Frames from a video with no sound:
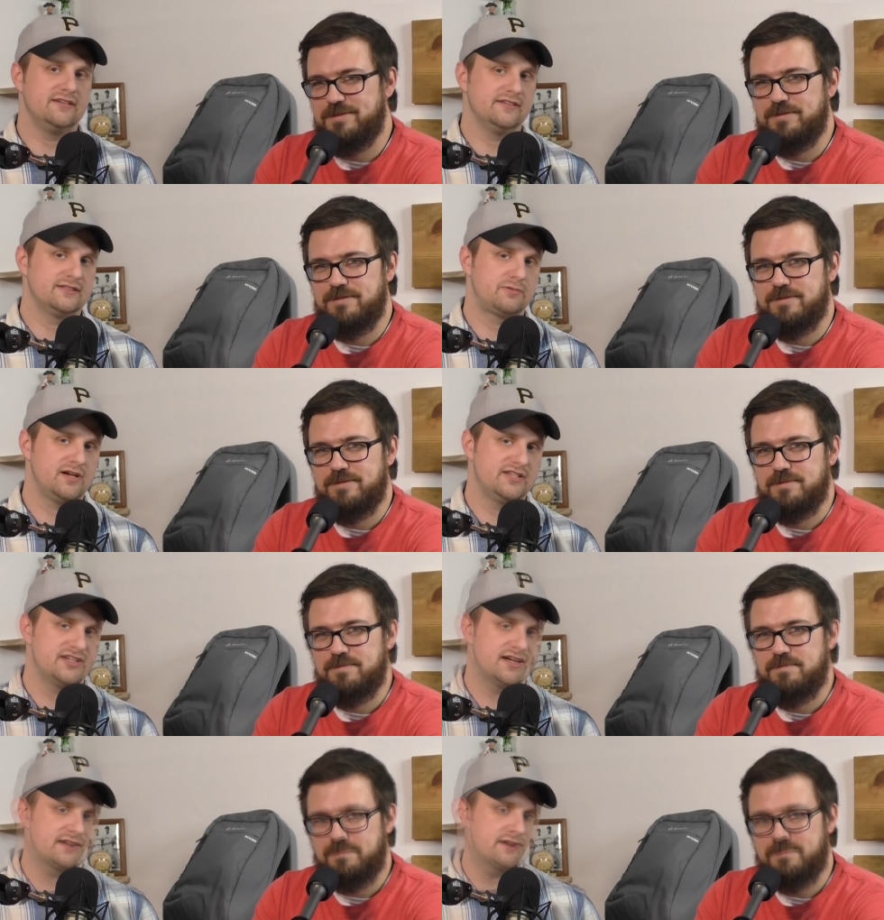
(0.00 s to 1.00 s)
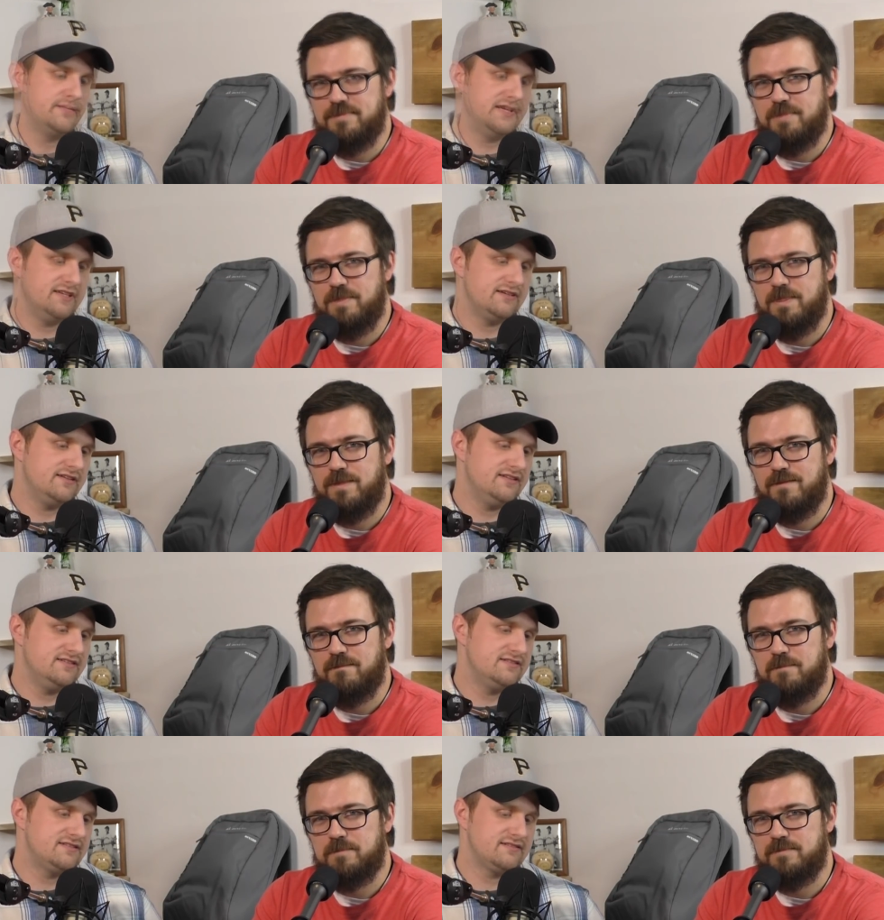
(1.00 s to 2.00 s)
Speaker 1: lead on this project. Pete
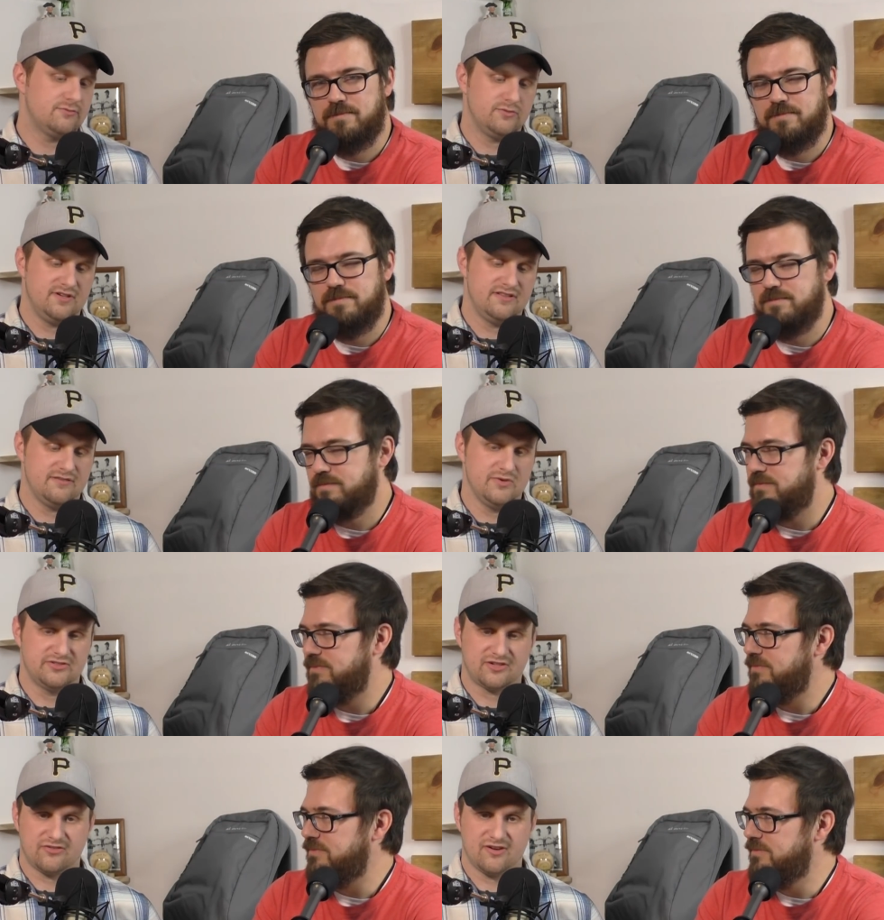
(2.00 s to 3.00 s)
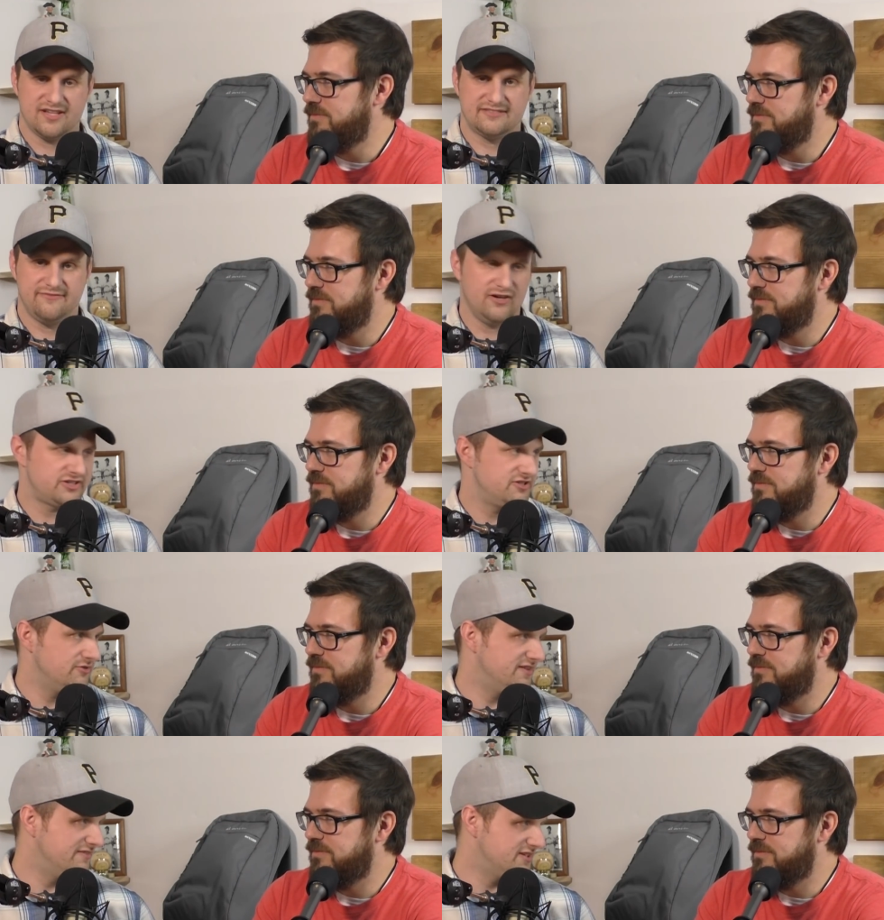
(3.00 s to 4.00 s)
is one of the most cross-functional
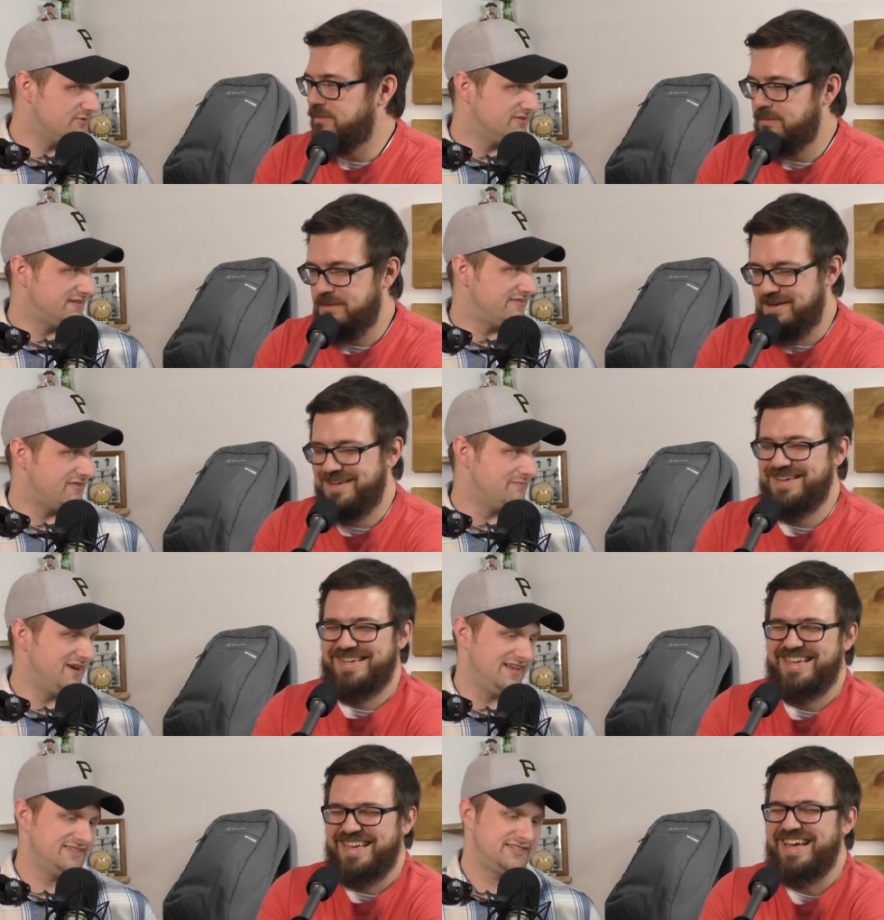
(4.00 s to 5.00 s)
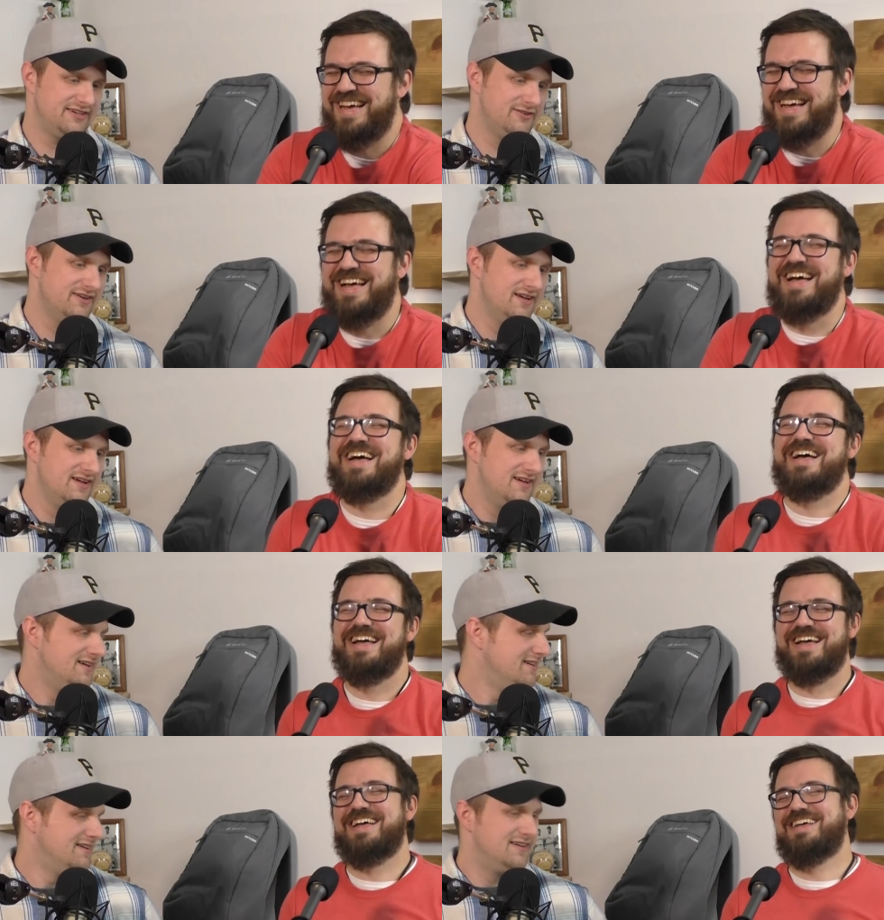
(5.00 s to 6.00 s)
individuals I've ever met.
Speaker 2: So
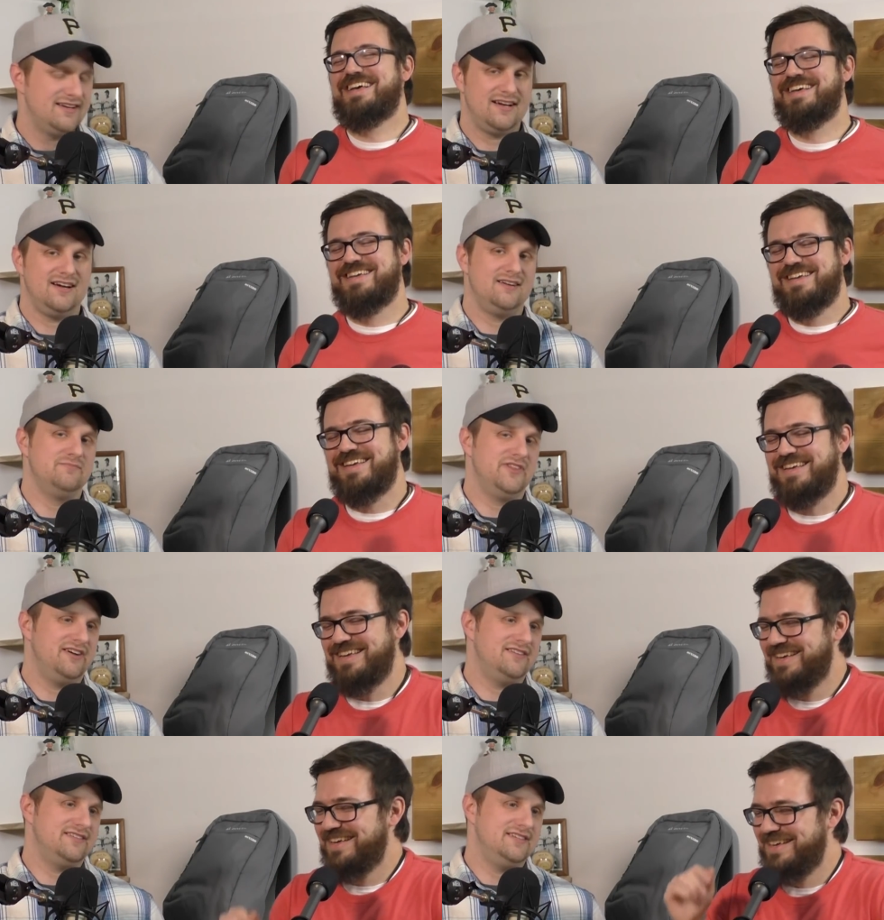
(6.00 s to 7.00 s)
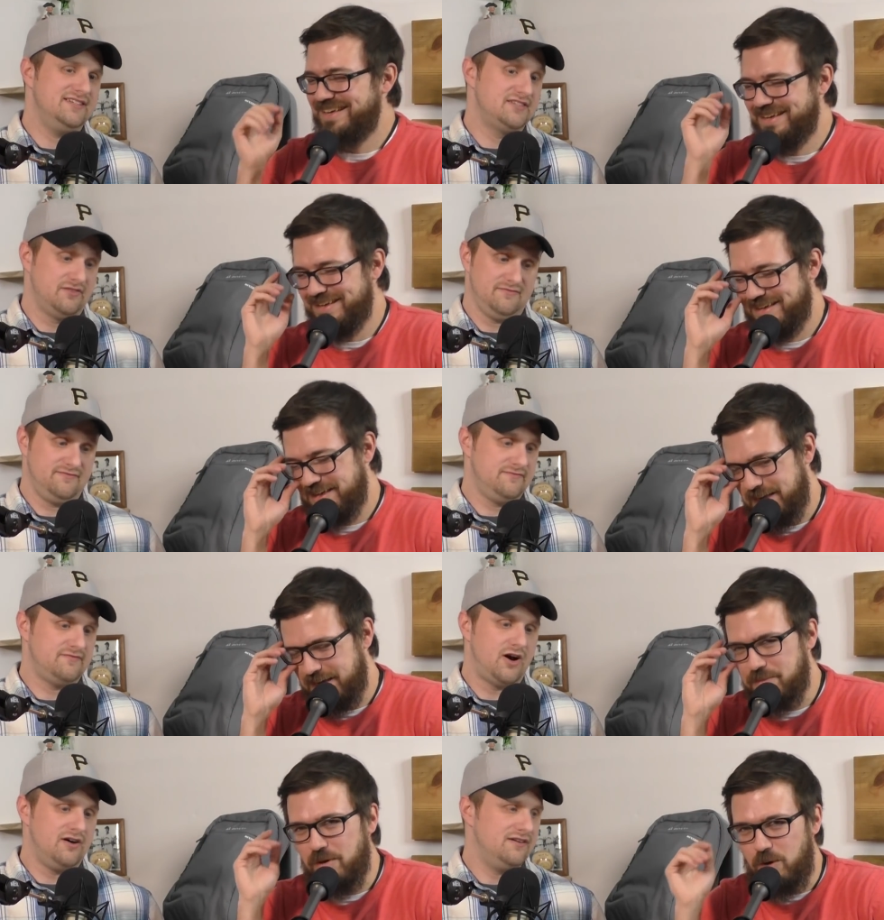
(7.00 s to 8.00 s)
Speaker 1: I
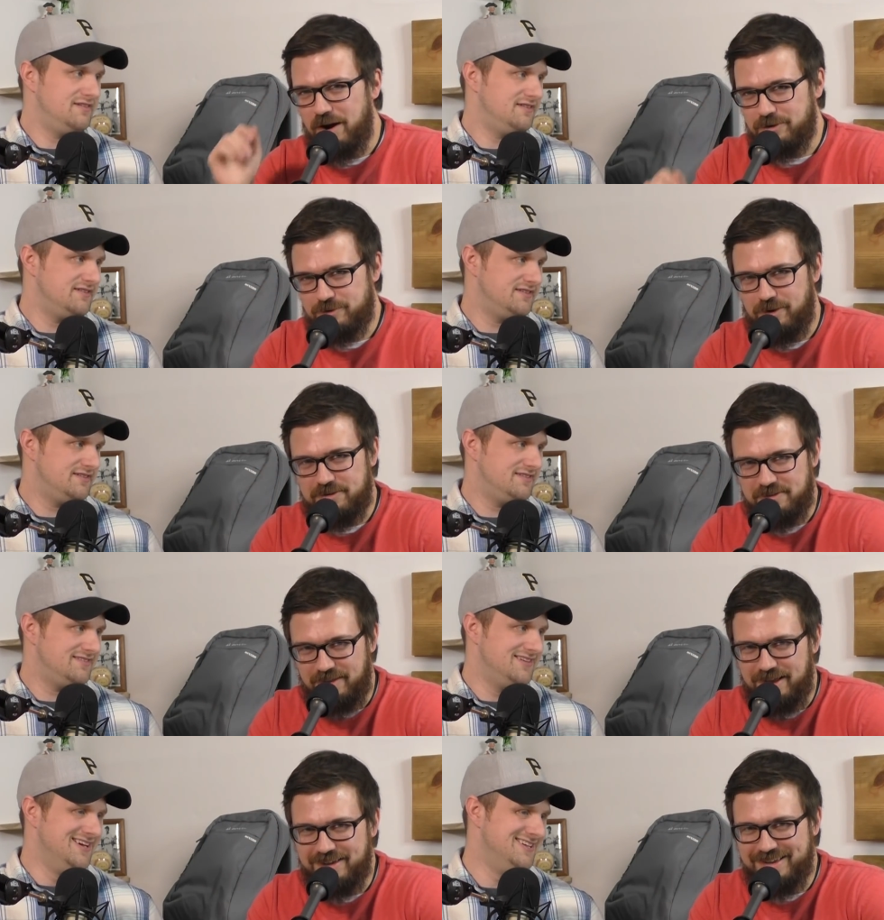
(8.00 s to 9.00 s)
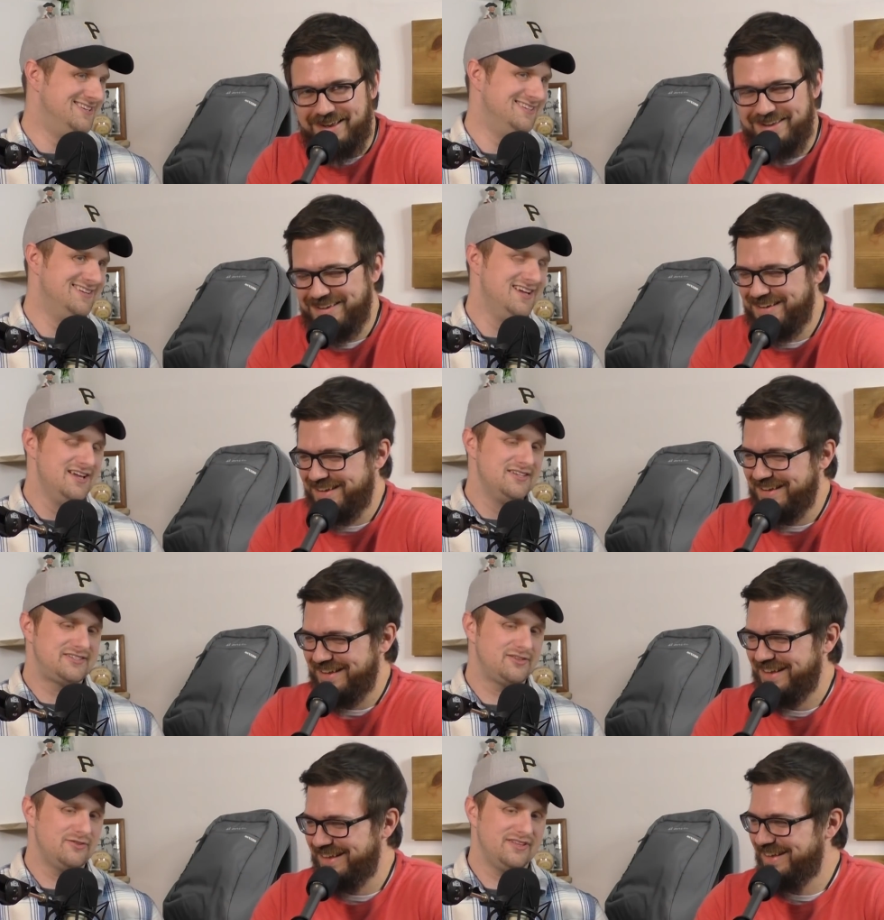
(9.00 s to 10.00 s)
Speaker 2: get my wires crossed a lot, yeah.
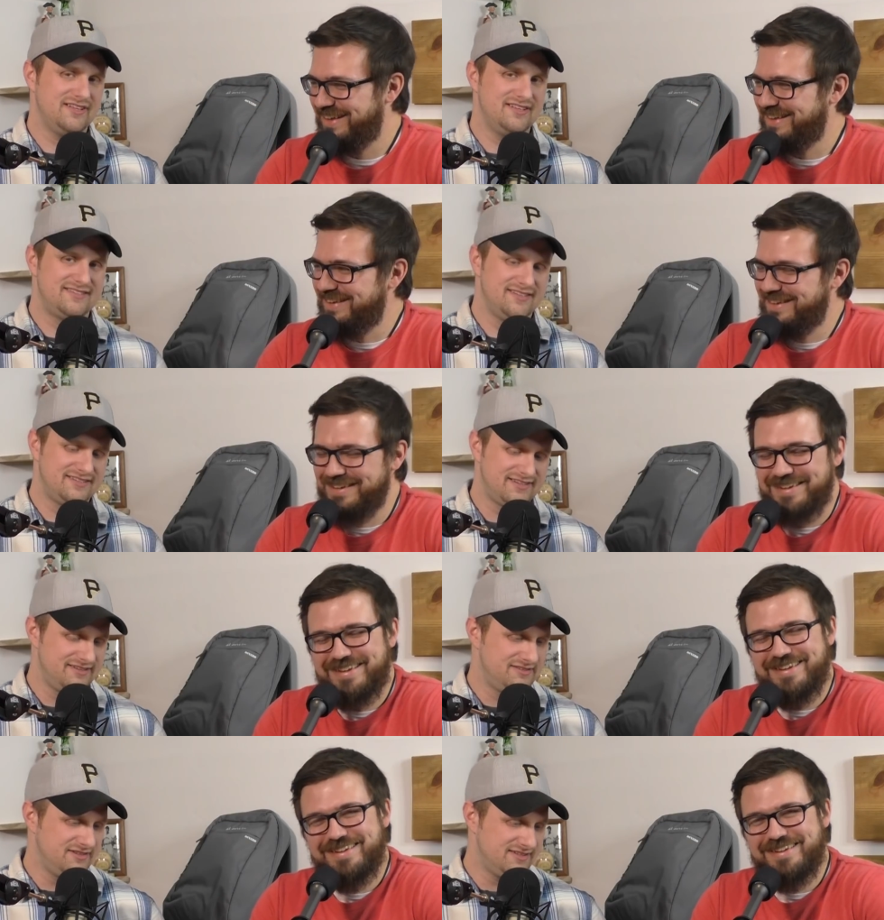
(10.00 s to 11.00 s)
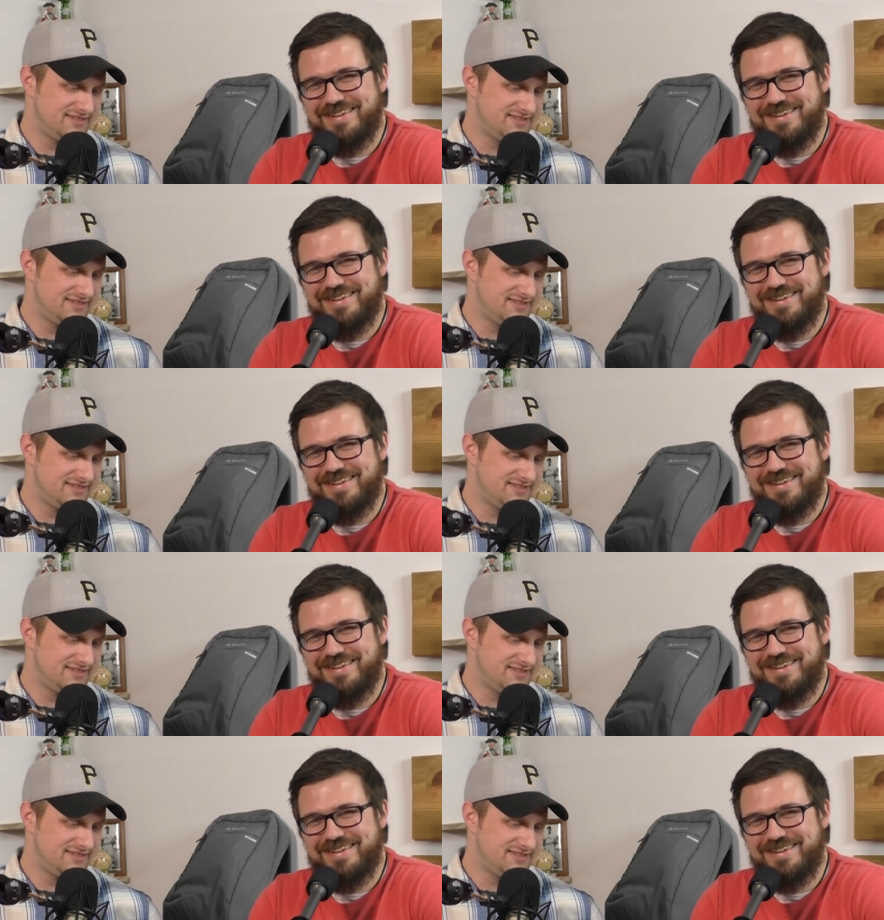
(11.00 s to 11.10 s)
Speaker 1: So let's go through